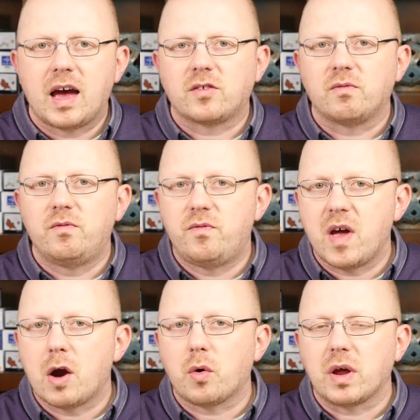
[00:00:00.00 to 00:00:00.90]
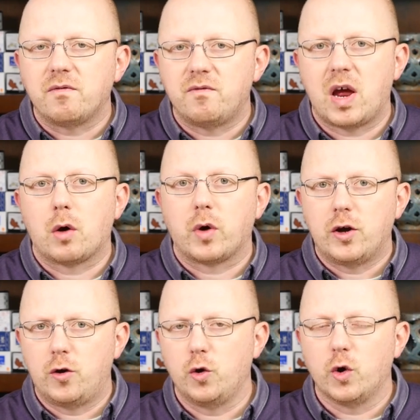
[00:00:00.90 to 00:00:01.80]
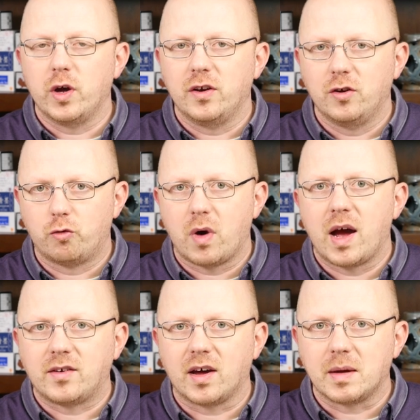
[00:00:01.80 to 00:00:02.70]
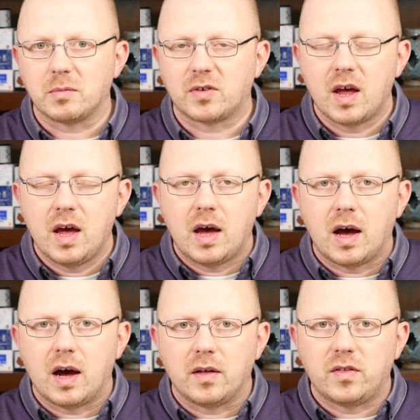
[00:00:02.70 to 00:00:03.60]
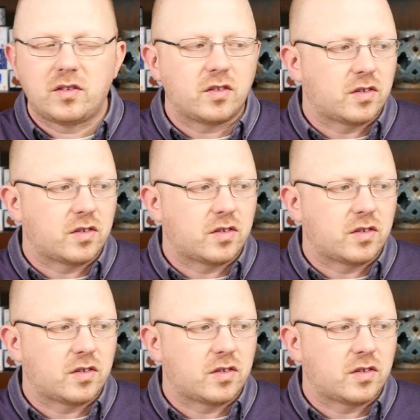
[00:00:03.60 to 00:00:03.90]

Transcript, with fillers: has very, very good dry times. This is